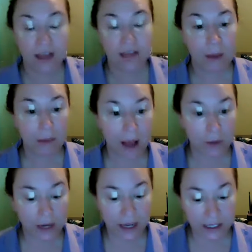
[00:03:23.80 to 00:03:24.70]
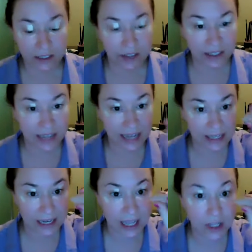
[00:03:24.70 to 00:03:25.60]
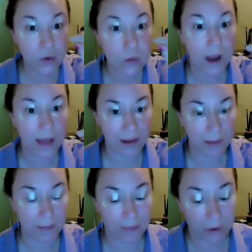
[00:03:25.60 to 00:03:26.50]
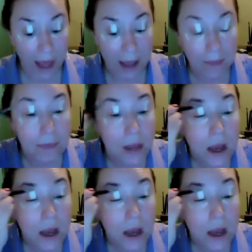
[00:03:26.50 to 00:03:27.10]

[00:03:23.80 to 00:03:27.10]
that black one, and it's fantastic. And you wet them, okay?